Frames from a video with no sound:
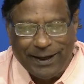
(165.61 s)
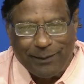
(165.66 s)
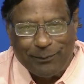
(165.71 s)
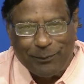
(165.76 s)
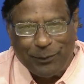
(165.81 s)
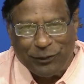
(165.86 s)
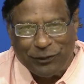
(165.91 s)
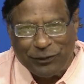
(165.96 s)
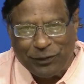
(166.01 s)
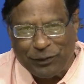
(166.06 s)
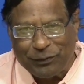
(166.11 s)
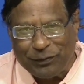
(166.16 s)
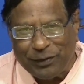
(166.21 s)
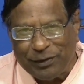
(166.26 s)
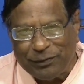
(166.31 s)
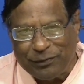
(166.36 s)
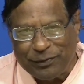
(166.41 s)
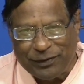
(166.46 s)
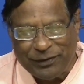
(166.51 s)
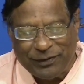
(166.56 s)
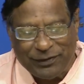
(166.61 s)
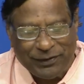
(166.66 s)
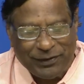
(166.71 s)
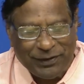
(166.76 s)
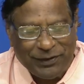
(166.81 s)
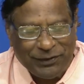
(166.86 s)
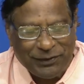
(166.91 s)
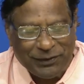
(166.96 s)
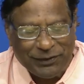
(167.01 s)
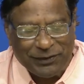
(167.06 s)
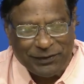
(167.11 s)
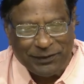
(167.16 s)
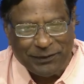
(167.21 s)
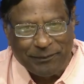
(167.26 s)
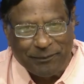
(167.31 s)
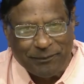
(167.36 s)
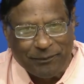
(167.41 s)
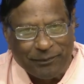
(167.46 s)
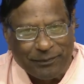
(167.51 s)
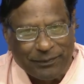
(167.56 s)
Most of the physicists
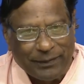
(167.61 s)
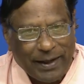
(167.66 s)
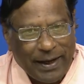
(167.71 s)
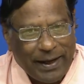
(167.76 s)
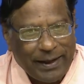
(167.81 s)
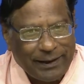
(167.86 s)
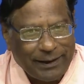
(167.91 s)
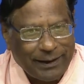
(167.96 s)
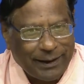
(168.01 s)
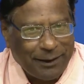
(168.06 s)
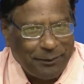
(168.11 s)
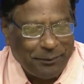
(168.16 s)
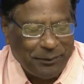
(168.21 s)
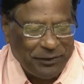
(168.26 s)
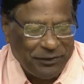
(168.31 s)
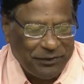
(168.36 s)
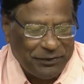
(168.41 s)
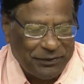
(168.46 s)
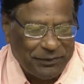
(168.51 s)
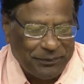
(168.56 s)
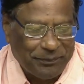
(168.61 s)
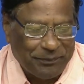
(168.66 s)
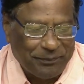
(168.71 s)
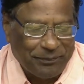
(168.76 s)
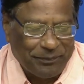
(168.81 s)
and chemists